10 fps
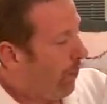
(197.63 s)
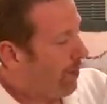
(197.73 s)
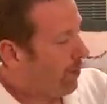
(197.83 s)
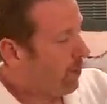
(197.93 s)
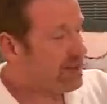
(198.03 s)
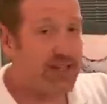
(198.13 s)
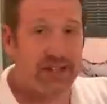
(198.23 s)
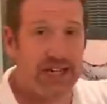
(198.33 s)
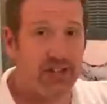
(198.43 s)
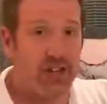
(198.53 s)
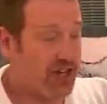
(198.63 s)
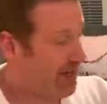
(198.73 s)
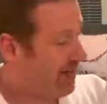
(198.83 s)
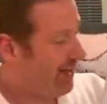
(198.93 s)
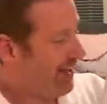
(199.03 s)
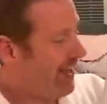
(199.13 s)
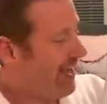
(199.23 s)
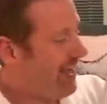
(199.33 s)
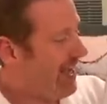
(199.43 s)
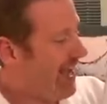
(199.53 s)
What is it?
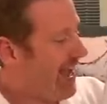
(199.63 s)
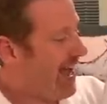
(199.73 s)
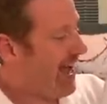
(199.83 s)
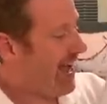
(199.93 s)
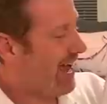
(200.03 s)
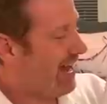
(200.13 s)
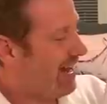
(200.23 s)
Yeah,